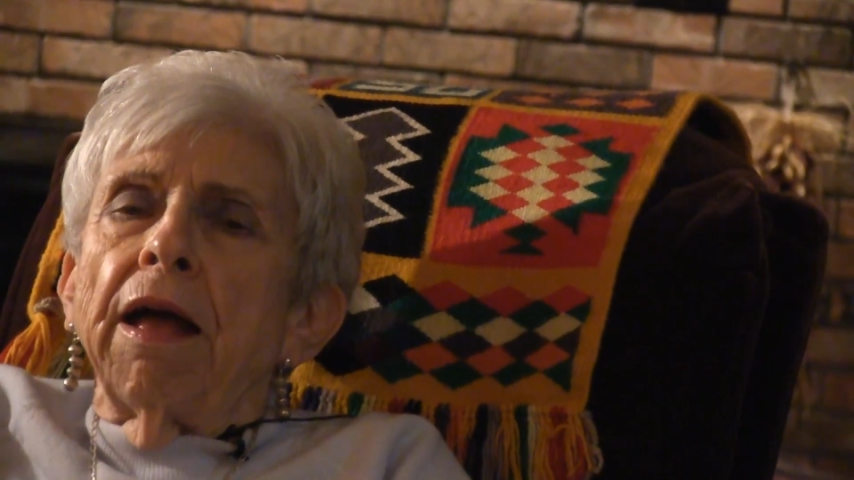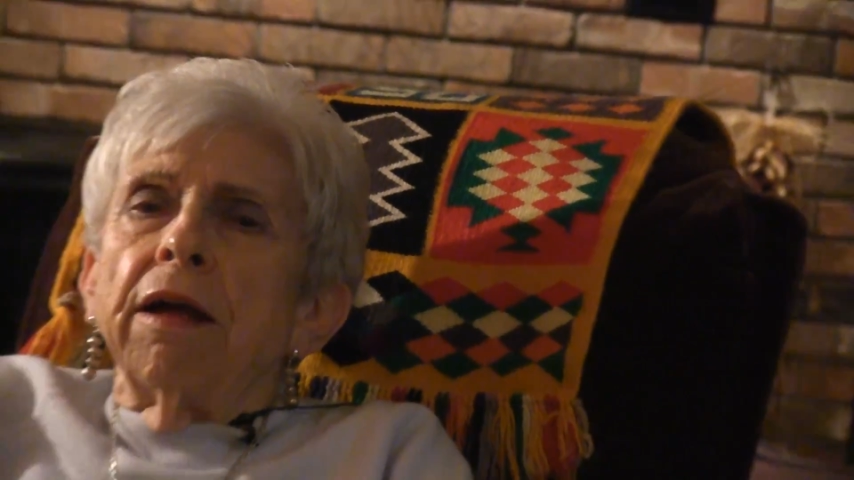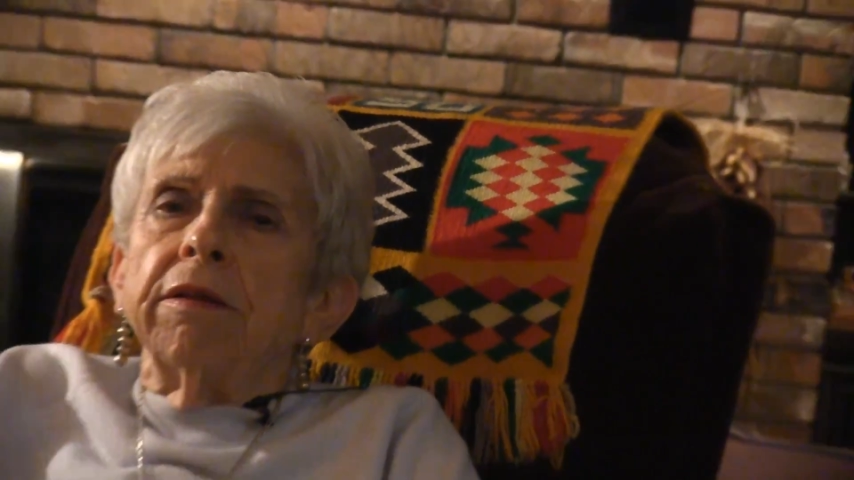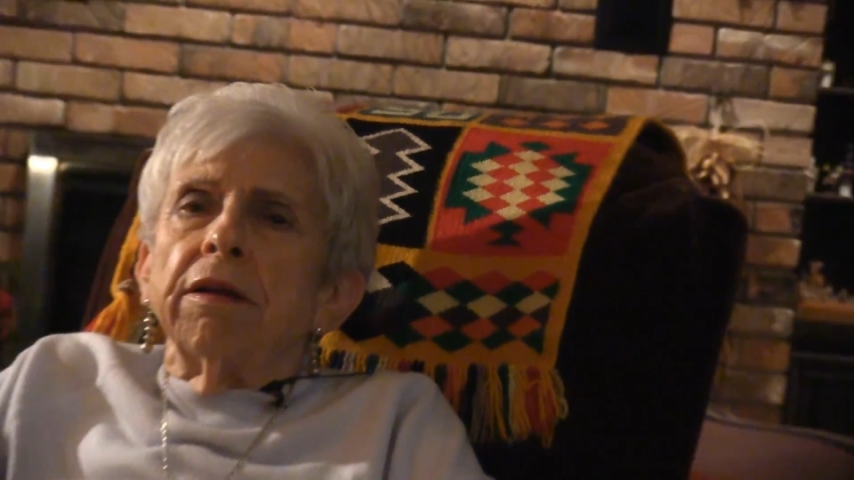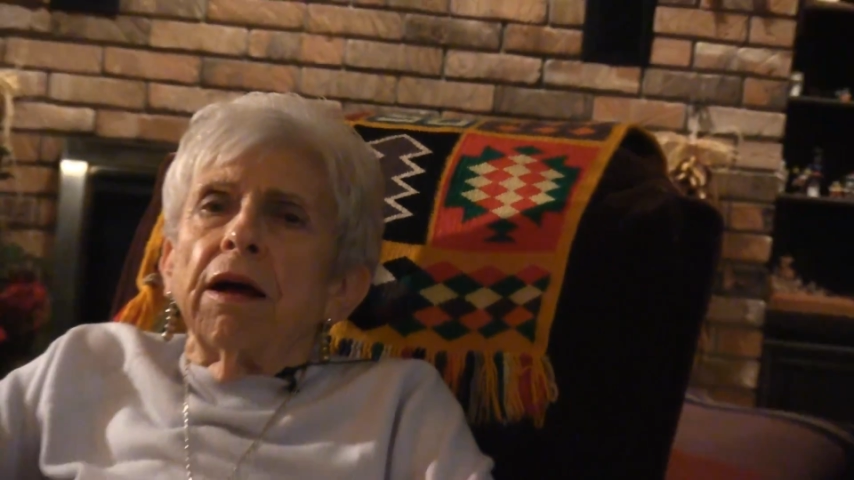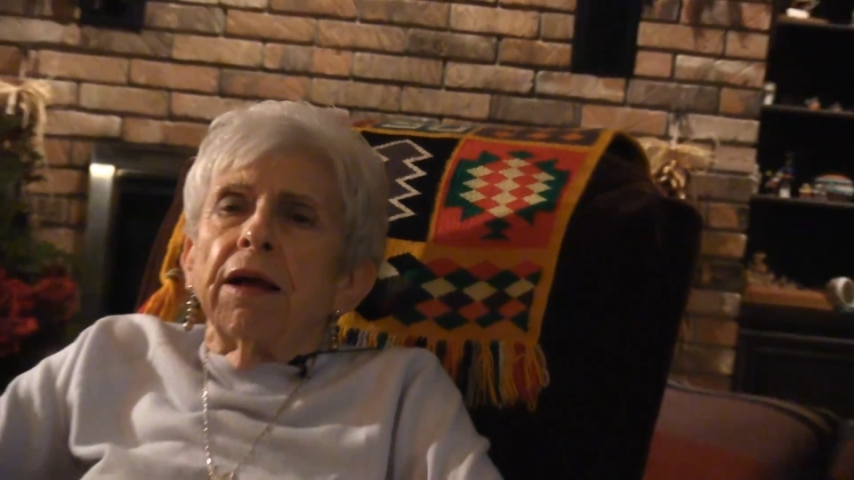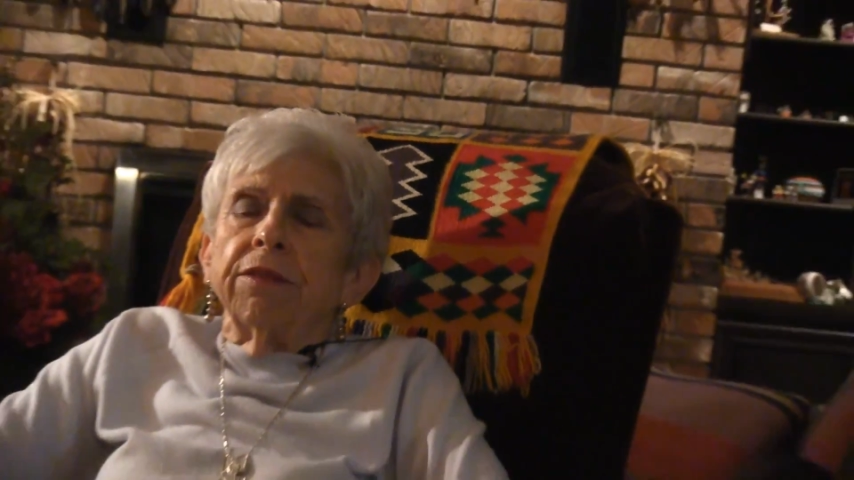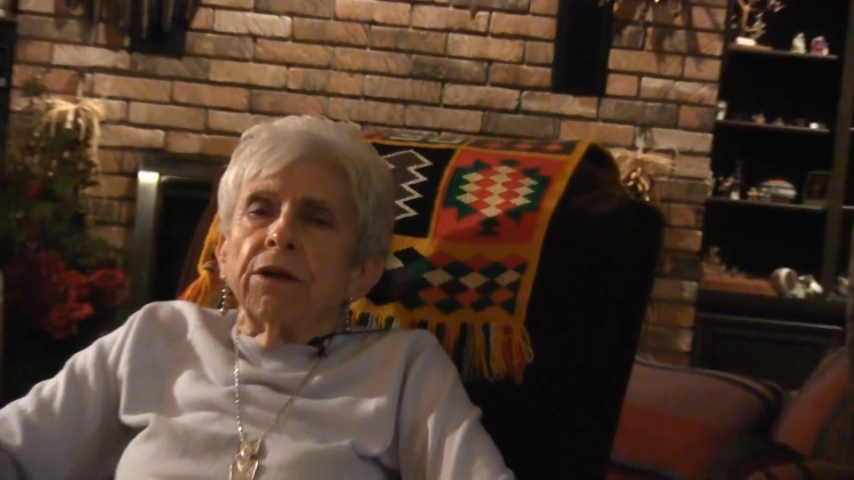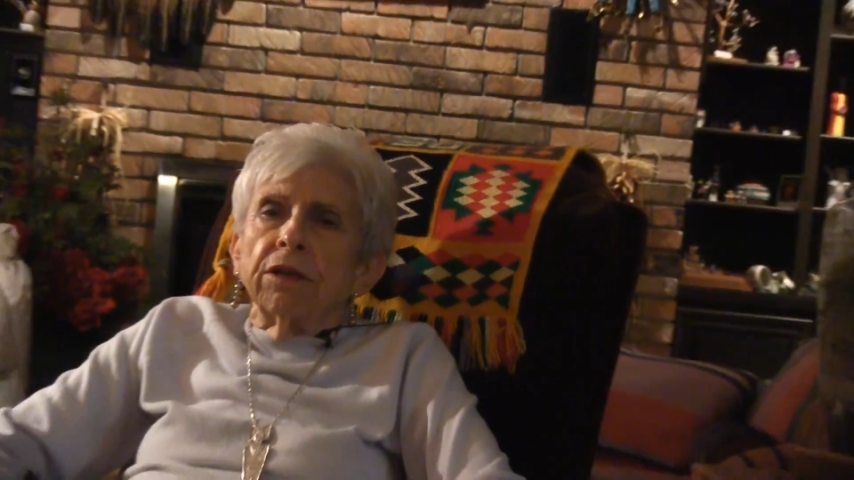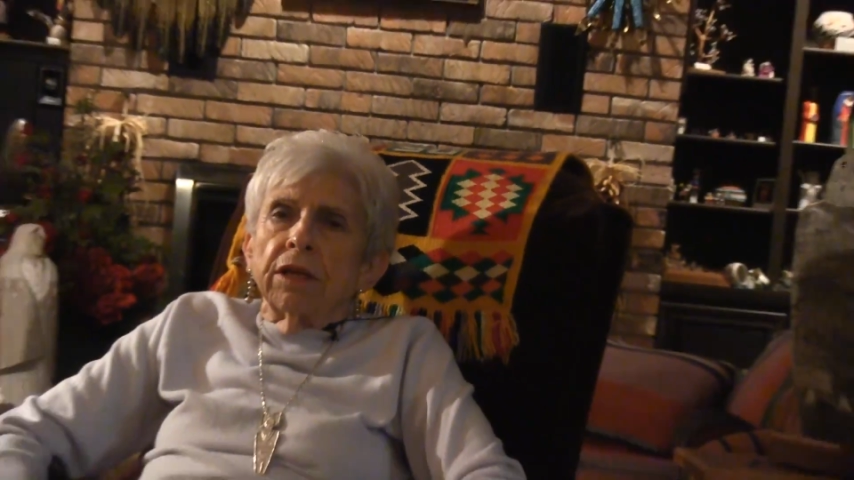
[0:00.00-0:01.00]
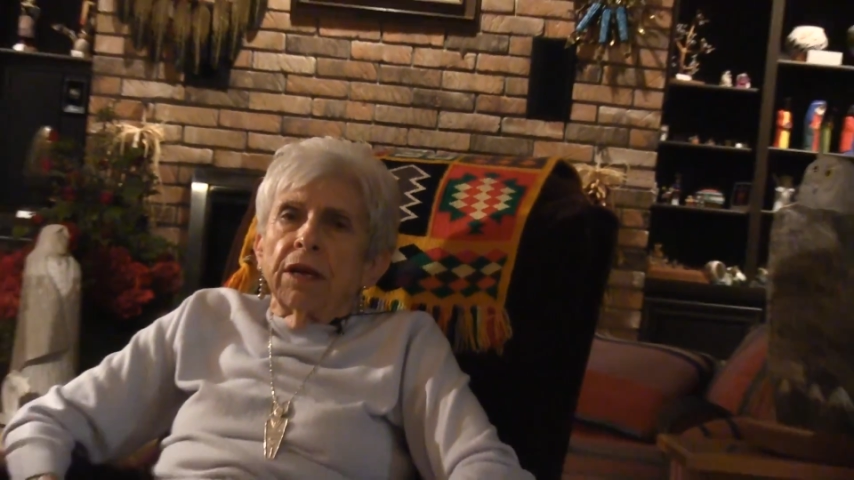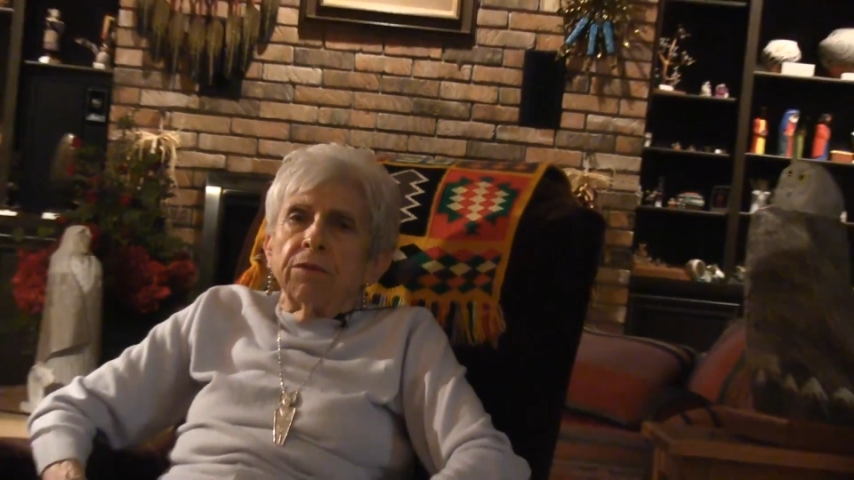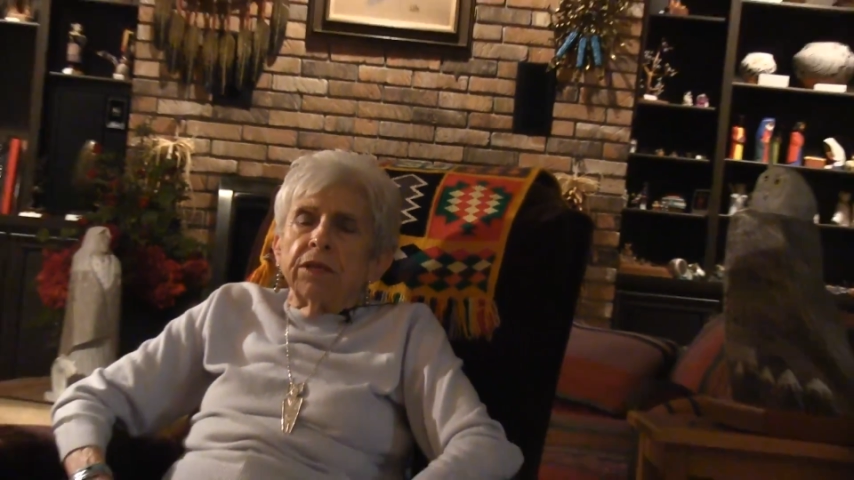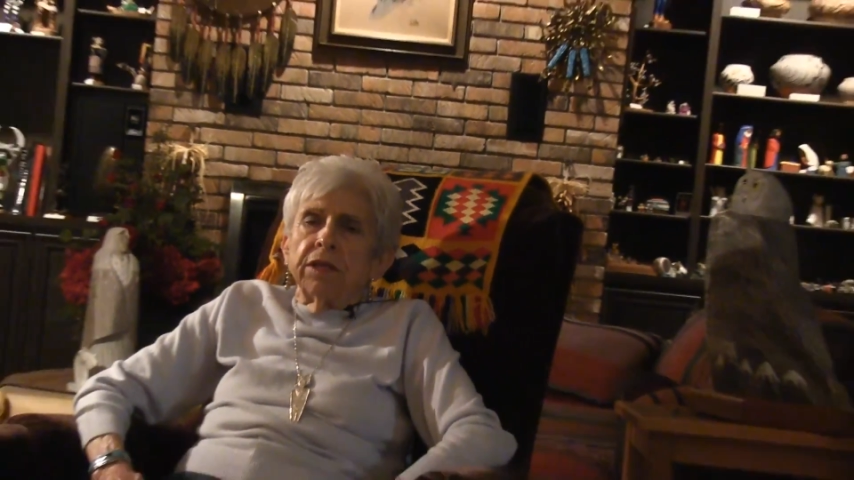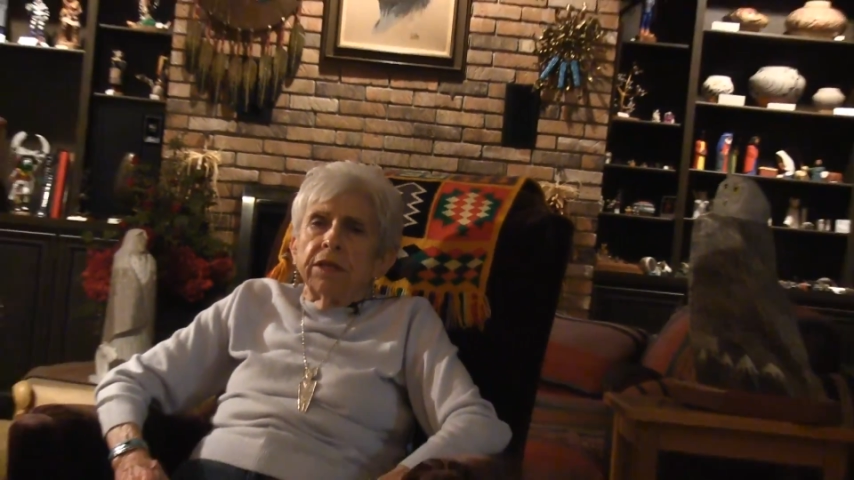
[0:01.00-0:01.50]
and I thought I
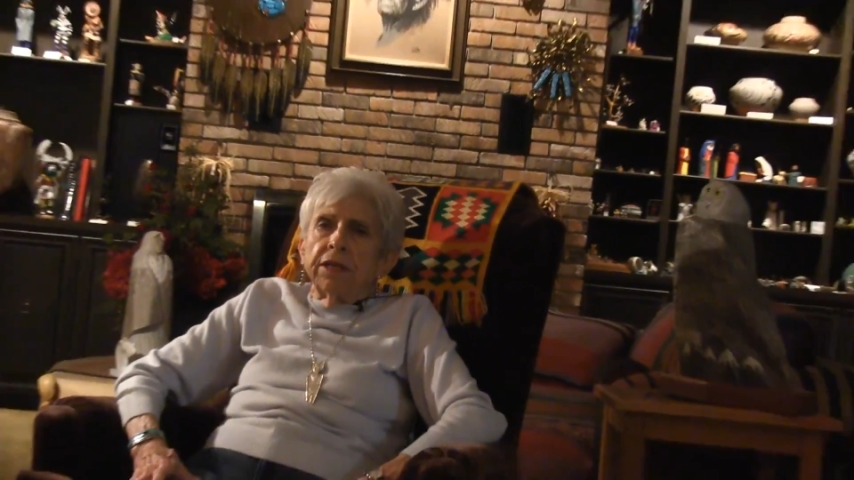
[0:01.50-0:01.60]
would